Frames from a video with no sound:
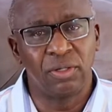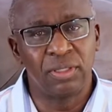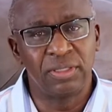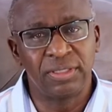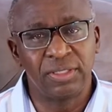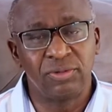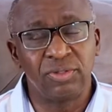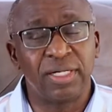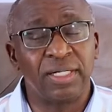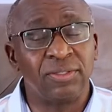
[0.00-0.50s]
God.
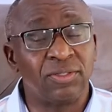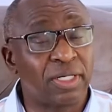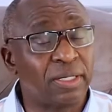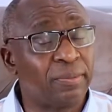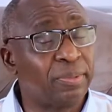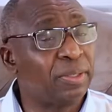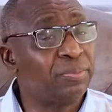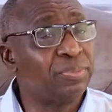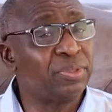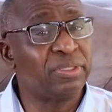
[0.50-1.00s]
You can talk
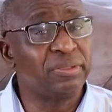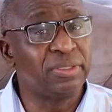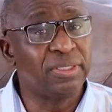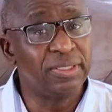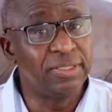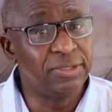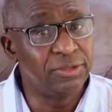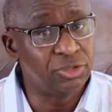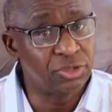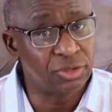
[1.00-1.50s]
about being
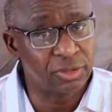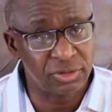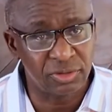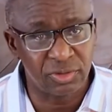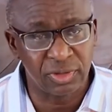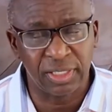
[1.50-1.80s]
religious.